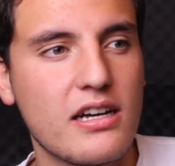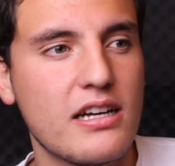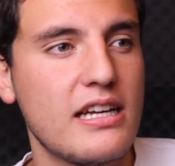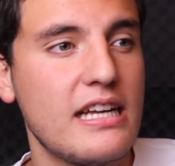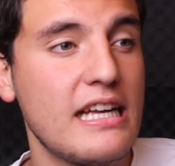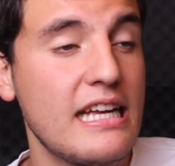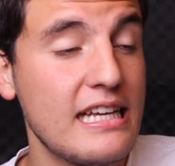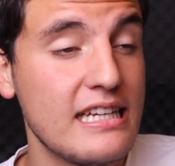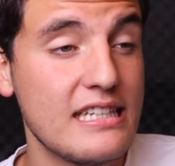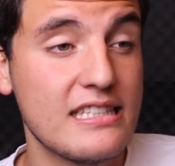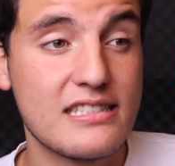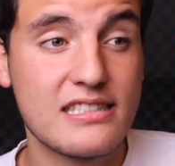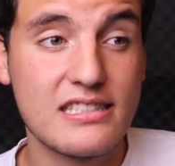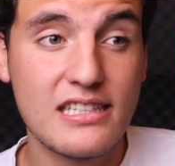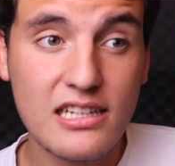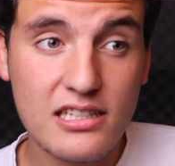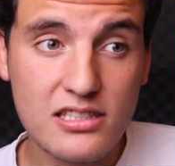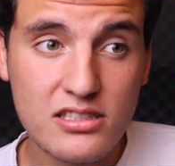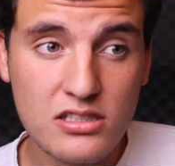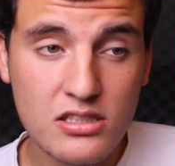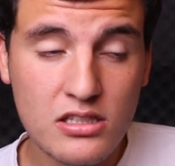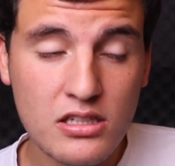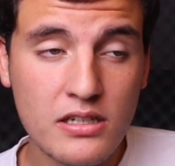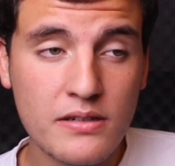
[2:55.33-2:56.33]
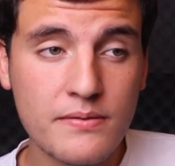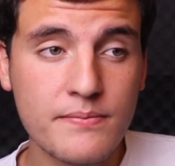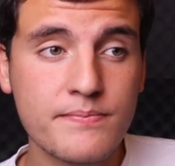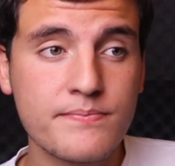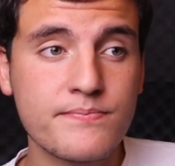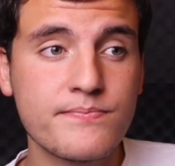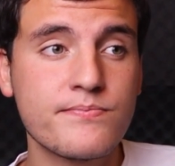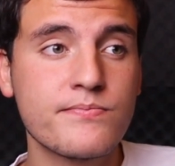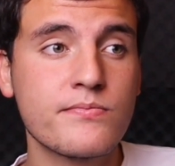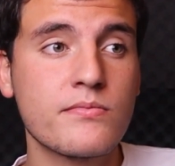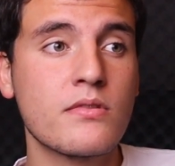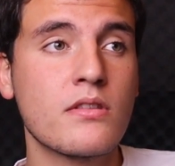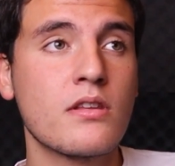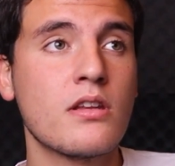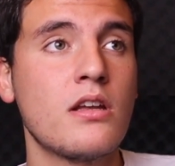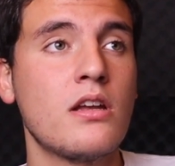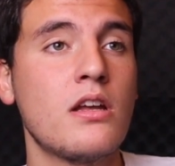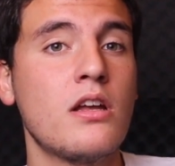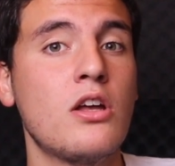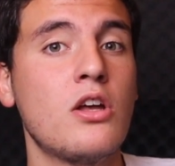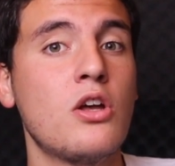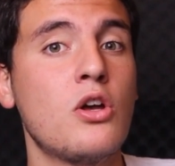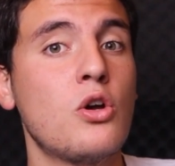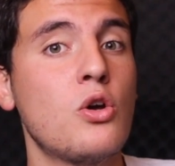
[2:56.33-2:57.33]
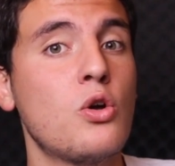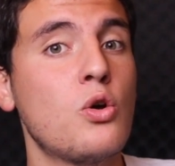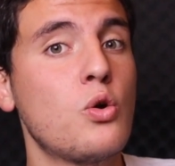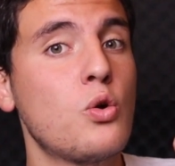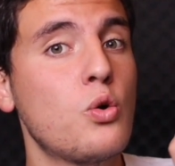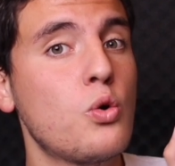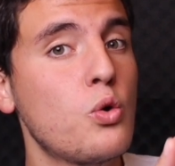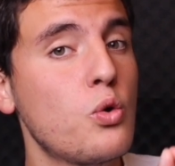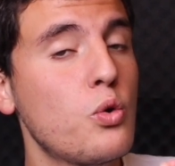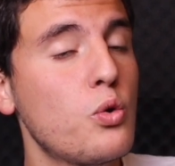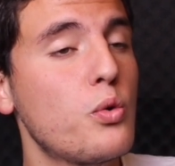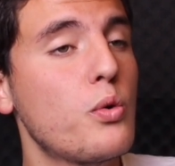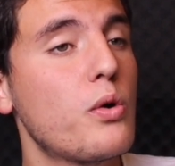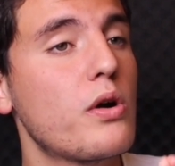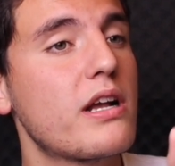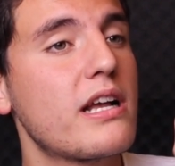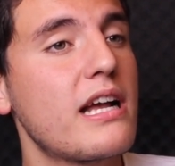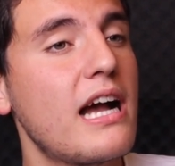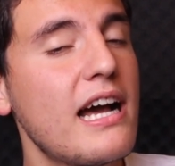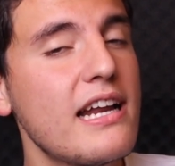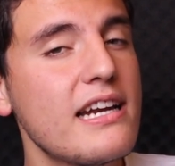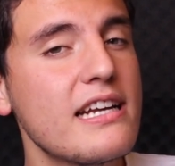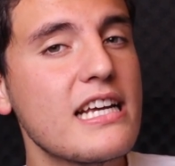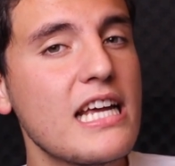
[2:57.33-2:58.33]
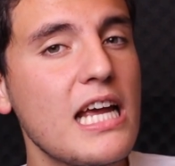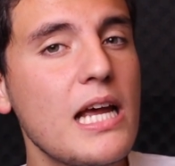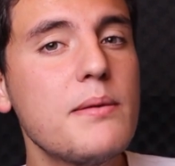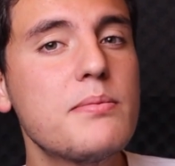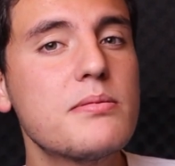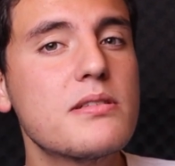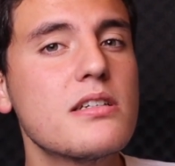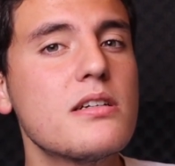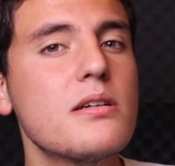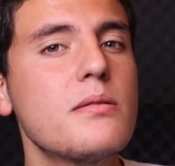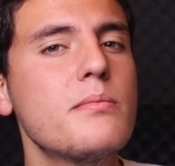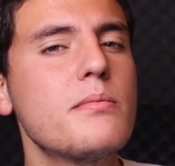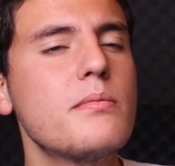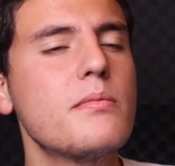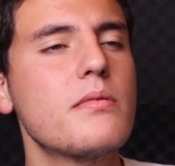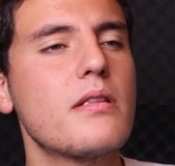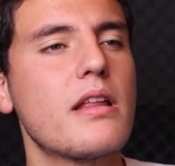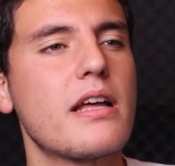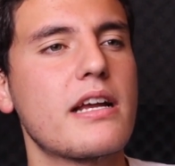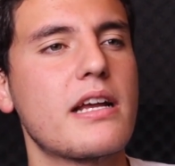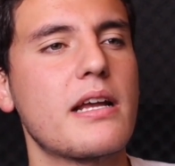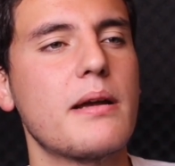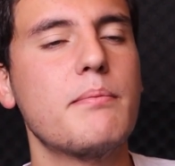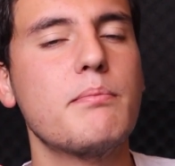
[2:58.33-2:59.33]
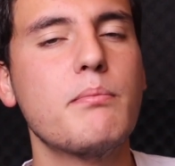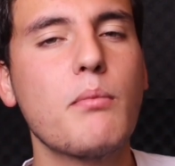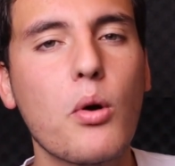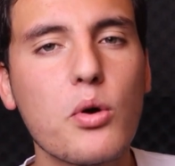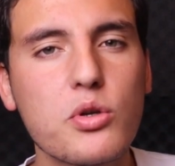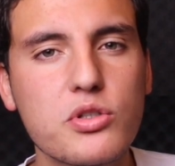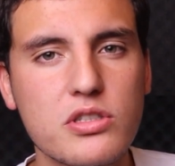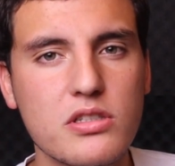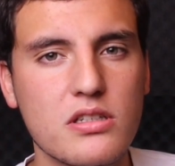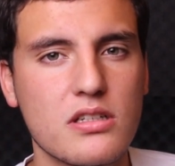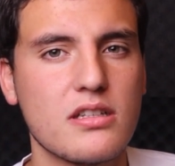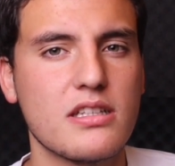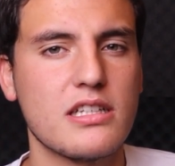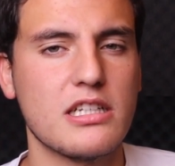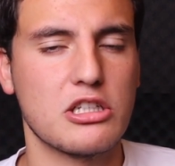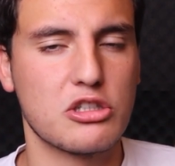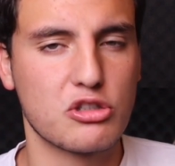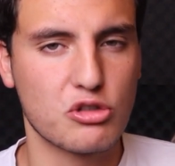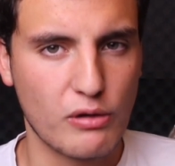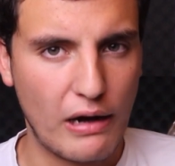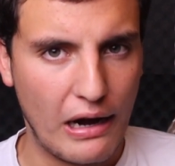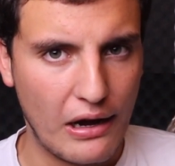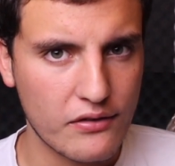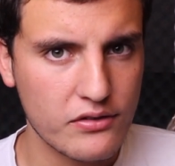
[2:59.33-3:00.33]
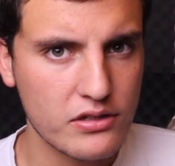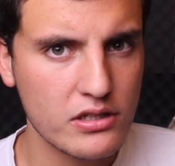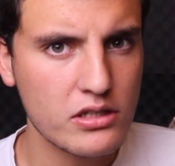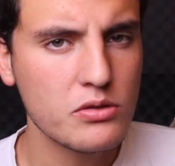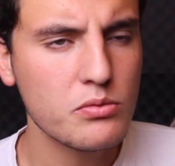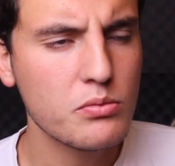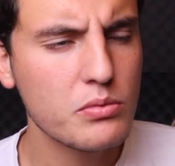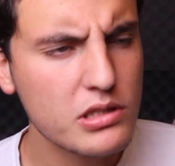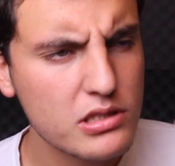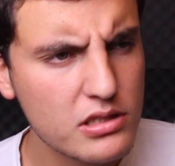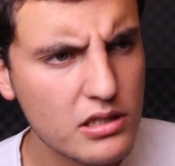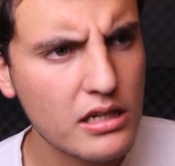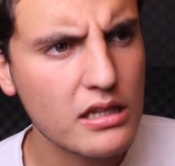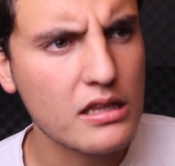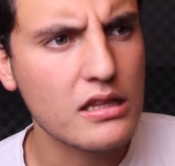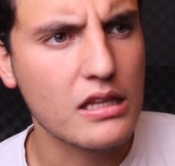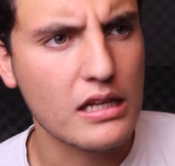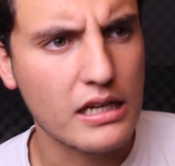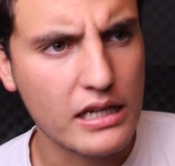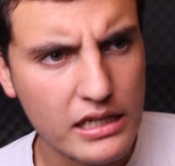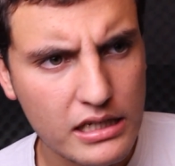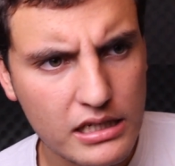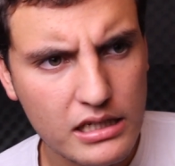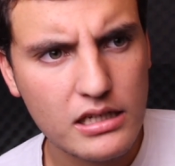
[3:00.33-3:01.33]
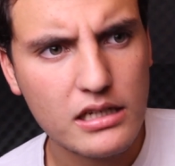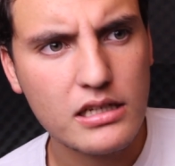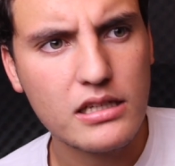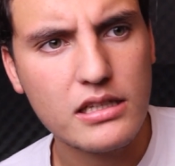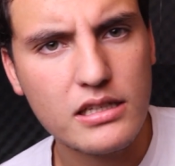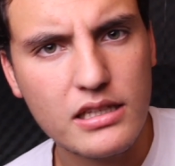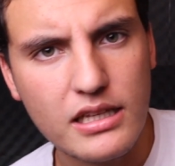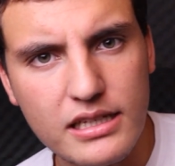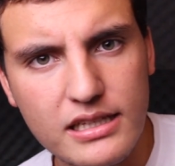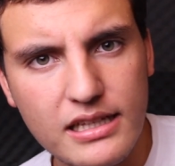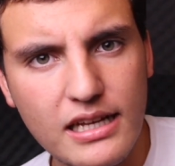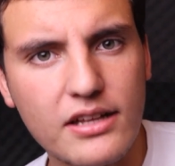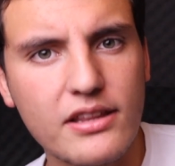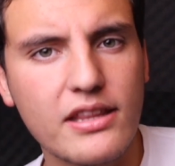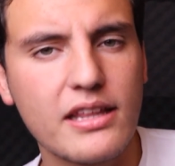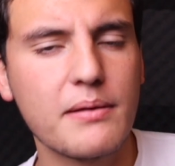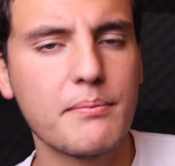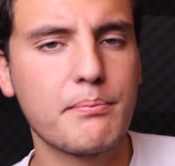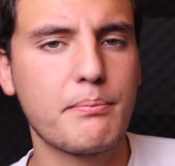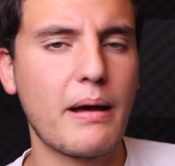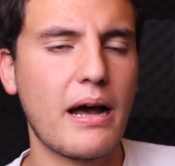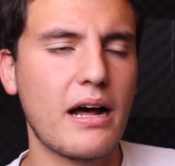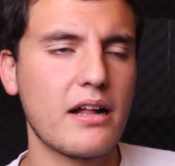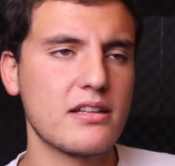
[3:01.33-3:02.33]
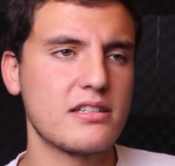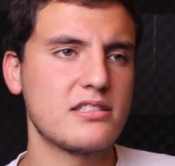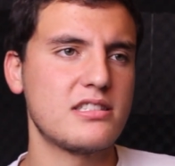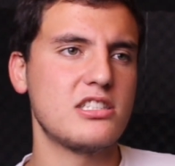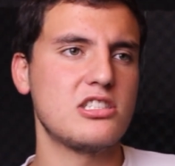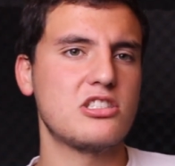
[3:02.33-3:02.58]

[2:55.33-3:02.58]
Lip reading: his sister, who kind of keeps him emotionally grounded, which I like. I like how they balance